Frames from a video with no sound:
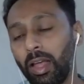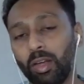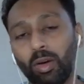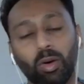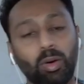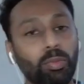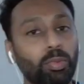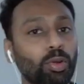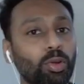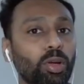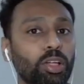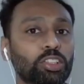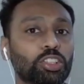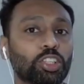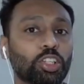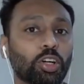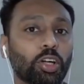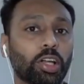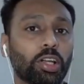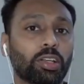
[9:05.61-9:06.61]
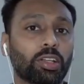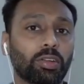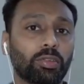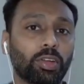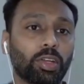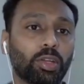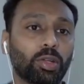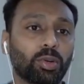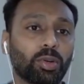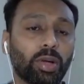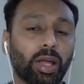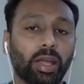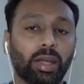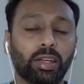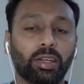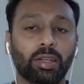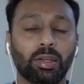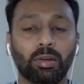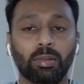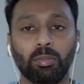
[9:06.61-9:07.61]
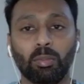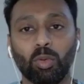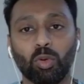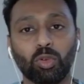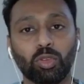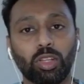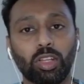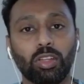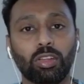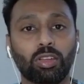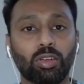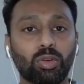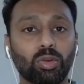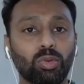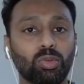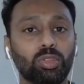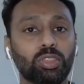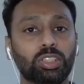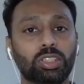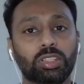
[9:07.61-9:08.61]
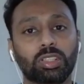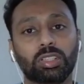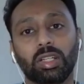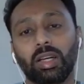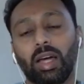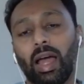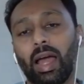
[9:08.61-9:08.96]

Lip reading: hope you enjoyed the video and both these tools